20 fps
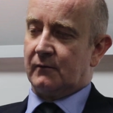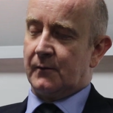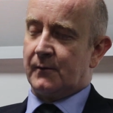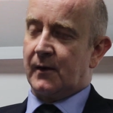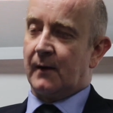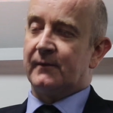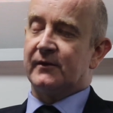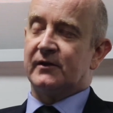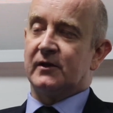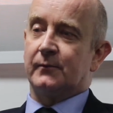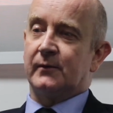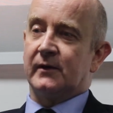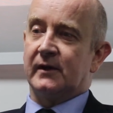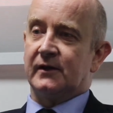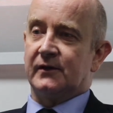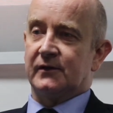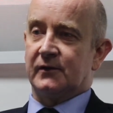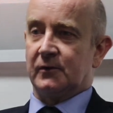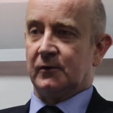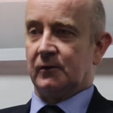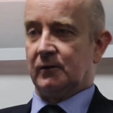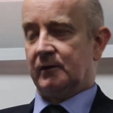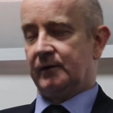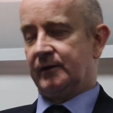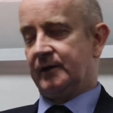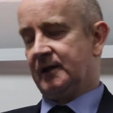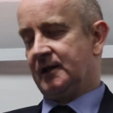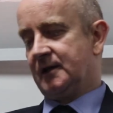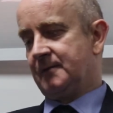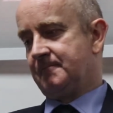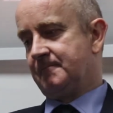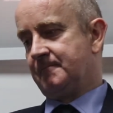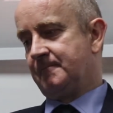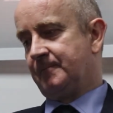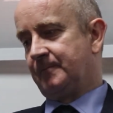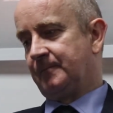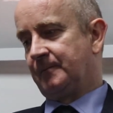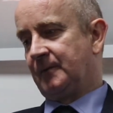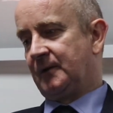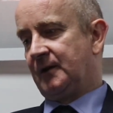published a piece called
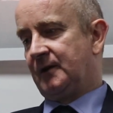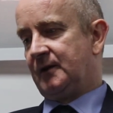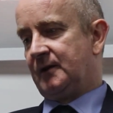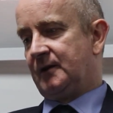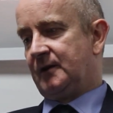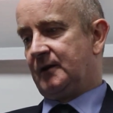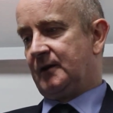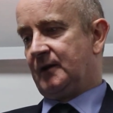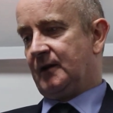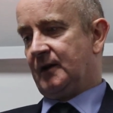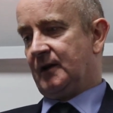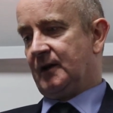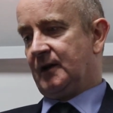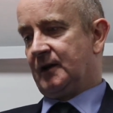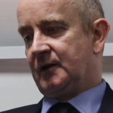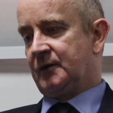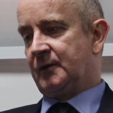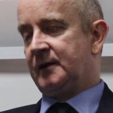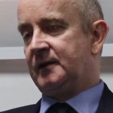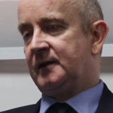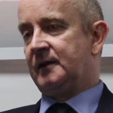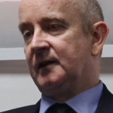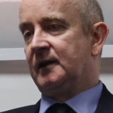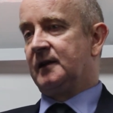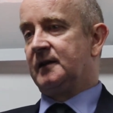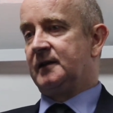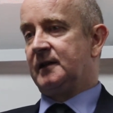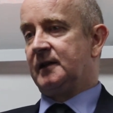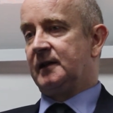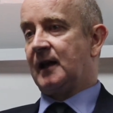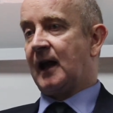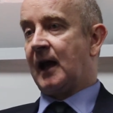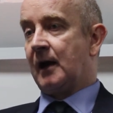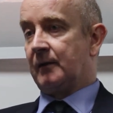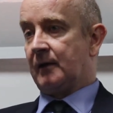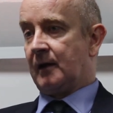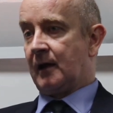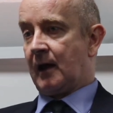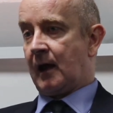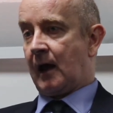2019
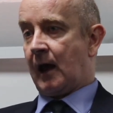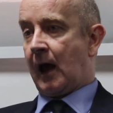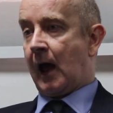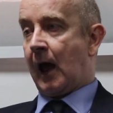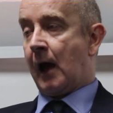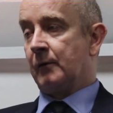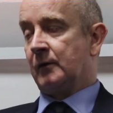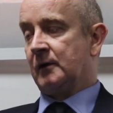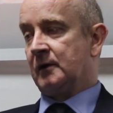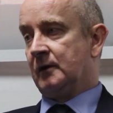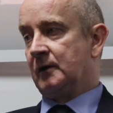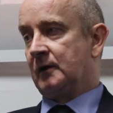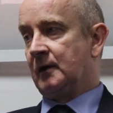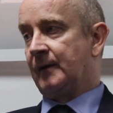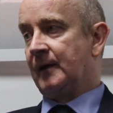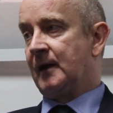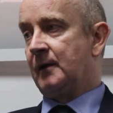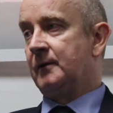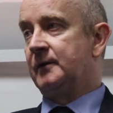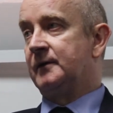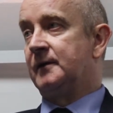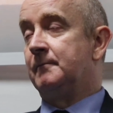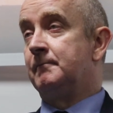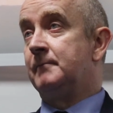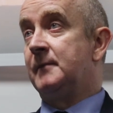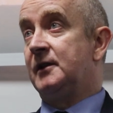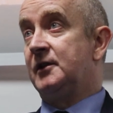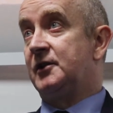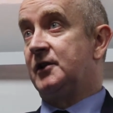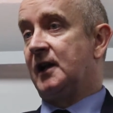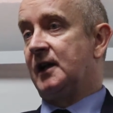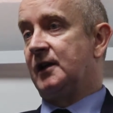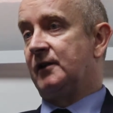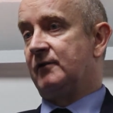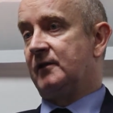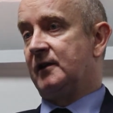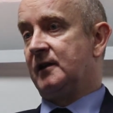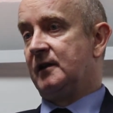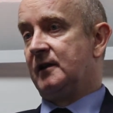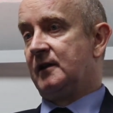Outlook, and that was in
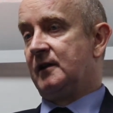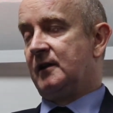mid-January.